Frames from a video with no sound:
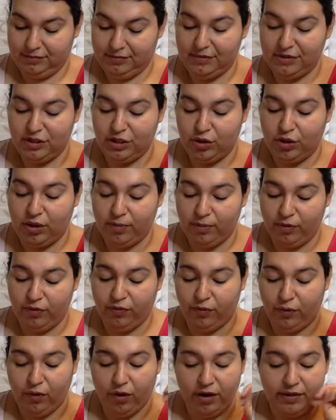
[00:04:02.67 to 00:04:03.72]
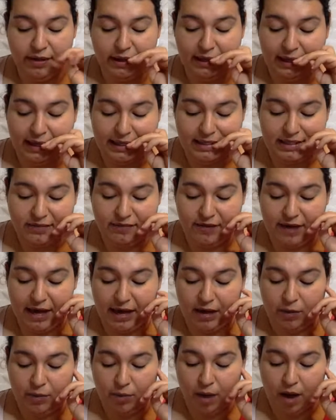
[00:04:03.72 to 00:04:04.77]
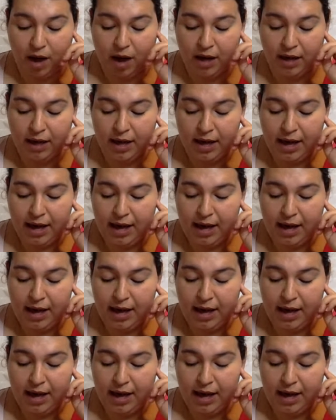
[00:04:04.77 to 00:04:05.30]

So number 4, the classifying rock.